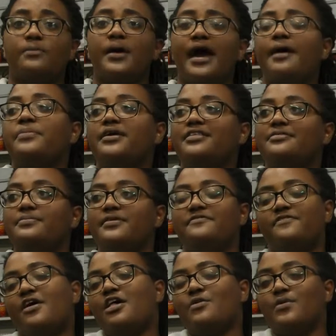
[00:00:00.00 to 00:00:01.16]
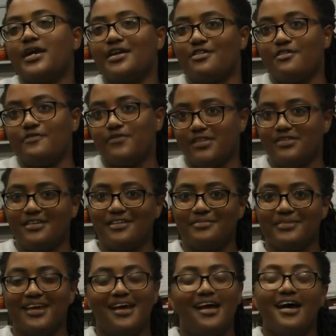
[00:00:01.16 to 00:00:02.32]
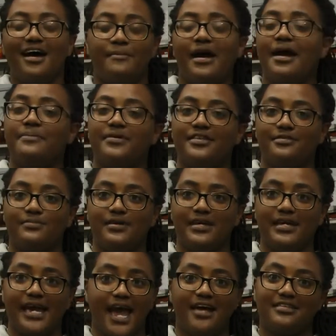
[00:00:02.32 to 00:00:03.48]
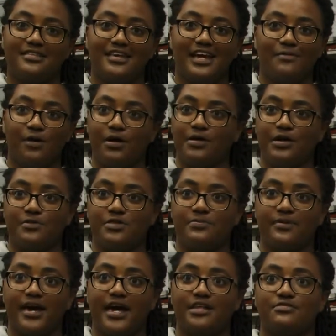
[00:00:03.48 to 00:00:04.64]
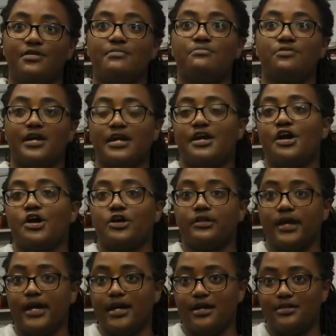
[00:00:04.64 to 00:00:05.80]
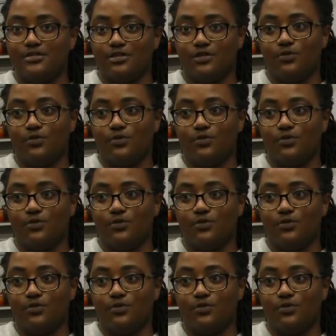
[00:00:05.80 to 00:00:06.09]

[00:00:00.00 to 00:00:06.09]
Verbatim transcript: I'm happy to be following in her footsteps. I'm happy to be casting and working with plaster and bringing her light to